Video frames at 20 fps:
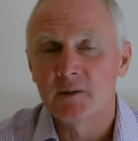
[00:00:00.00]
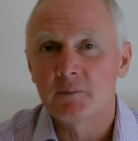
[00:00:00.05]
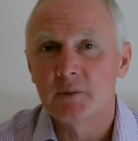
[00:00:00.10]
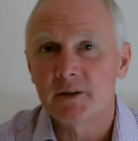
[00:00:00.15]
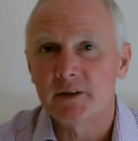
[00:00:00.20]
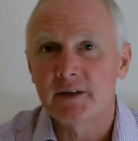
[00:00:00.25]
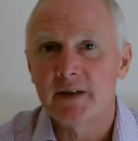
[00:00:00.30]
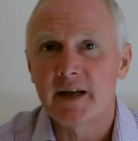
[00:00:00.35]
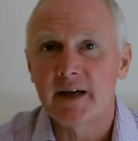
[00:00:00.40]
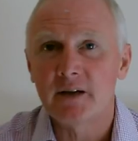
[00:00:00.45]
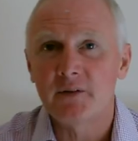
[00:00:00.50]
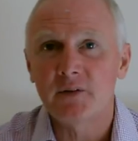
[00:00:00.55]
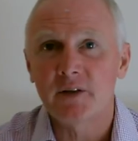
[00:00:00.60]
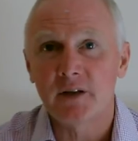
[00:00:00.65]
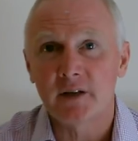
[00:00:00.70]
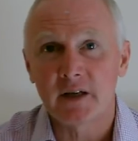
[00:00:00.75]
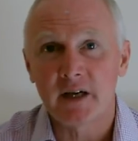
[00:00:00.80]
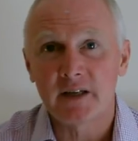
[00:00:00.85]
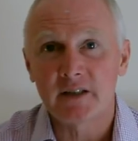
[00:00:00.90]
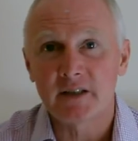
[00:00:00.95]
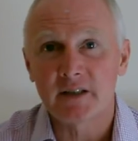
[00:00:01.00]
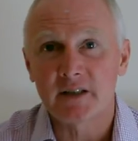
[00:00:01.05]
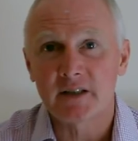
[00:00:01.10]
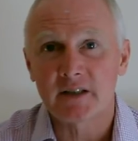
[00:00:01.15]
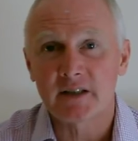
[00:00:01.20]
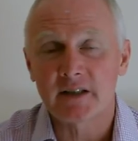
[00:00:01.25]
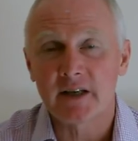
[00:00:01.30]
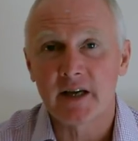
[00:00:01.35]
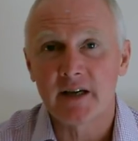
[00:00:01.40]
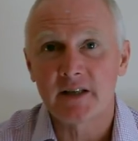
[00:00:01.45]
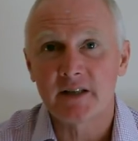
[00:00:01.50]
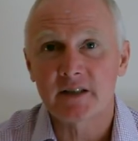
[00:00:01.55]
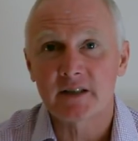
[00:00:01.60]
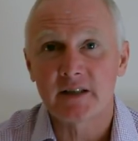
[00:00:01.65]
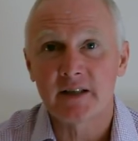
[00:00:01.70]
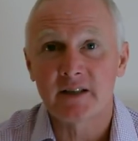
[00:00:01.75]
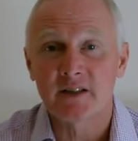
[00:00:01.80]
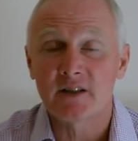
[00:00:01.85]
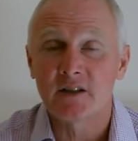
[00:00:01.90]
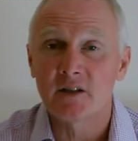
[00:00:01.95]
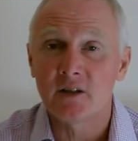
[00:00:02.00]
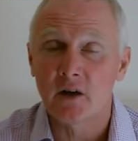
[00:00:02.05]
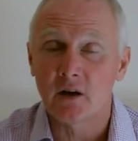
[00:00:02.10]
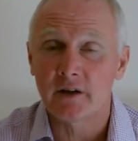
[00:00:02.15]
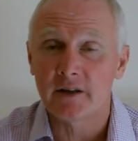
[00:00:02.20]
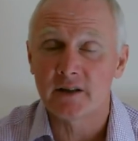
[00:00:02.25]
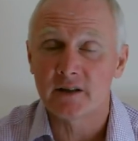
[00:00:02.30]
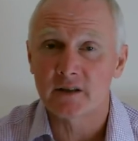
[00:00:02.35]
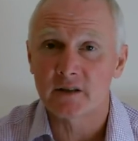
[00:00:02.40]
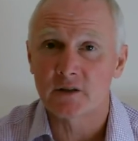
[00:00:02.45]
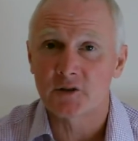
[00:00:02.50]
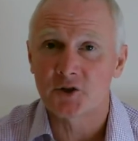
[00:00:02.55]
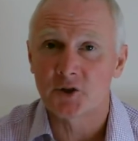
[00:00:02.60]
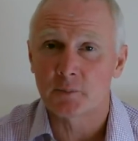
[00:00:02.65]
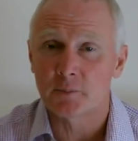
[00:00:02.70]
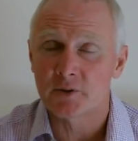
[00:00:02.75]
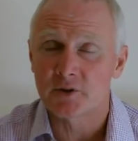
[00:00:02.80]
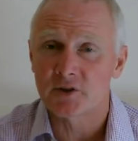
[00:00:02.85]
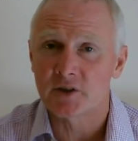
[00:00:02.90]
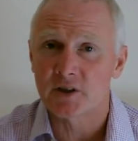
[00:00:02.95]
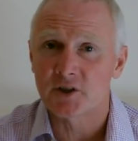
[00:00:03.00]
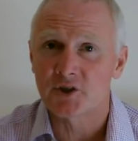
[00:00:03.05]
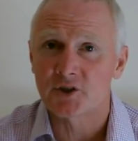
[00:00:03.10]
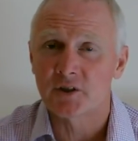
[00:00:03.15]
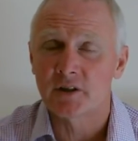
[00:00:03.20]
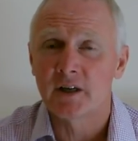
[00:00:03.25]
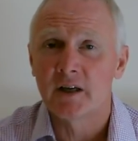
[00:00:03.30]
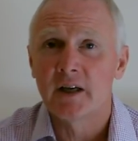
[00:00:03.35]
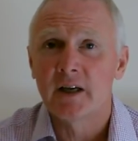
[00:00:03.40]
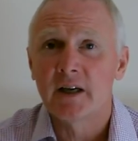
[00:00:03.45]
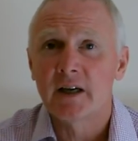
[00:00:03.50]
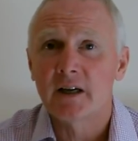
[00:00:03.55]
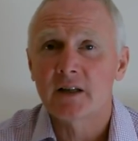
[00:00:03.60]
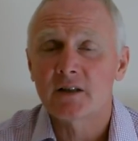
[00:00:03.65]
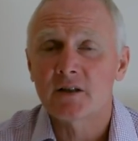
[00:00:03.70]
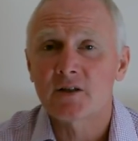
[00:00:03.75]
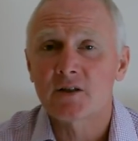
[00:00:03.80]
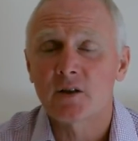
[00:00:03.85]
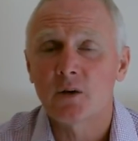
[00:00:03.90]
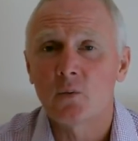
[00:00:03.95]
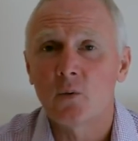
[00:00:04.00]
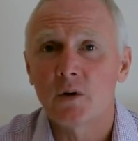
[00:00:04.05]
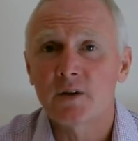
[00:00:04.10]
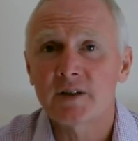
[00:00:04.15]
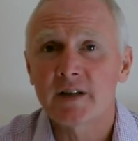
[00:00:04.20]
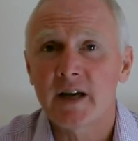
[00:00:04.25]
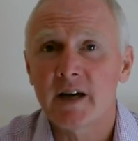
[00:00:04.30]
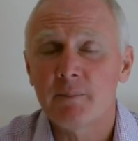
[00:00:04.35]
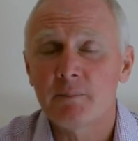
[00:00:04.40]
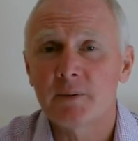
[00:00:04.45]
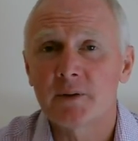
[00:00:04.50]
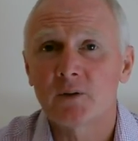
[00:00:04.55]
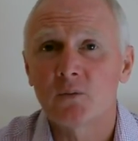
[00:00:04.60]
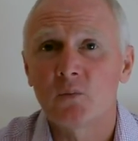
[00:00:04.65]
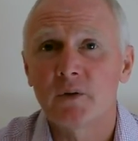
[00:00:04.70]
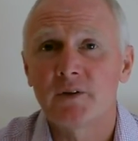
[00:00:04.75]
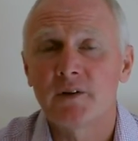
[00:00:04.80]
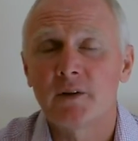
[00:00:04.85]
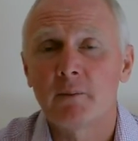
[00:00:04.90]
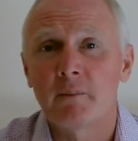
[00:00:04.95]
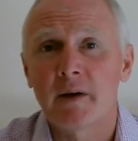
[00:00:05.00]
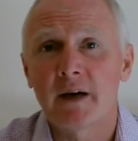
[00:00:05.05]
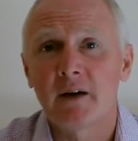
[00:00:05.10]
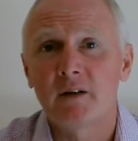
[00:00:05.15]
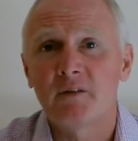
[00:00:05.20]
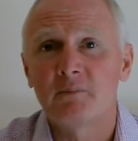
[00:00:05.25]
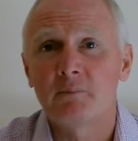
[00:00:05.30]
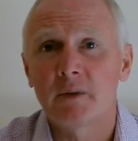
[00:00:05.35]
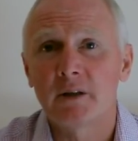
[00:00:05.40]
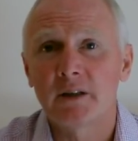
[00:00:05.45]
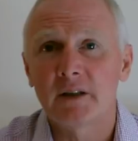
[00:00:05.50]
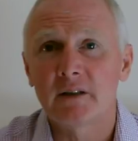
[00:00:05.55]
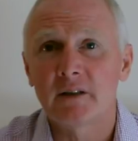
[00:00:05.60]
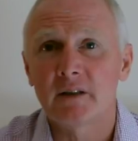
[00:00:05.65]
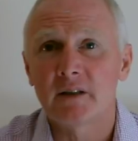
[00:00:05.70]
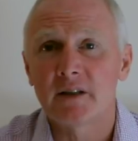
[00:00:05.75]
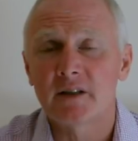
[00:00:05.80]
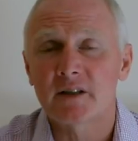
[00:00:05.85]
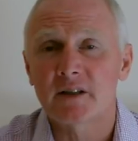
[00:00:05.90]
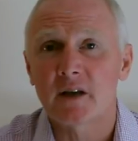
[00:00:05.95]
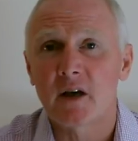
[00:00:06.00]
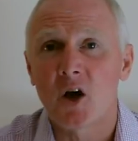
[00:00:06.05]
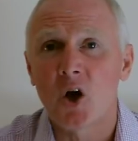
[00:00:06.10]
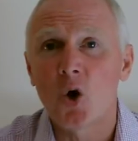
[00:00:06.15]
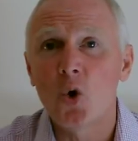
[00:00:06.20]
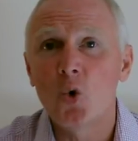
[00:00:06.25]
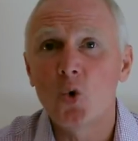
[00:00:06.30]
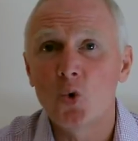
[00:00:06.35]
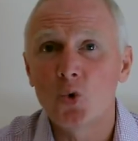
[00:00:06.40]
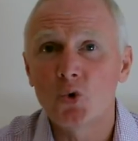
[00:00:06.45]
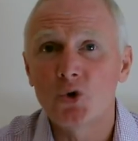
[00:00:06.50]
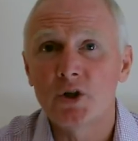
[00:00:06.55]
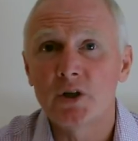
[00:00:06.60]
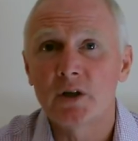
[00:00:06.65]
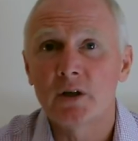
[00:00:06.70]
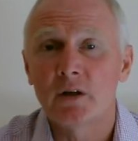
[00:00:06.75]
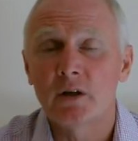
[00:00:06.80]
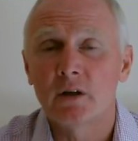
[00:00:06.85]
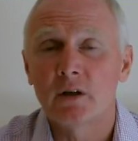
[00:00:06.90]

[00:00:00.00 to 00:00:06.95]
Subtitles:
But now the United States is not in such a position. And so what's happened with the amount of money that it's owed,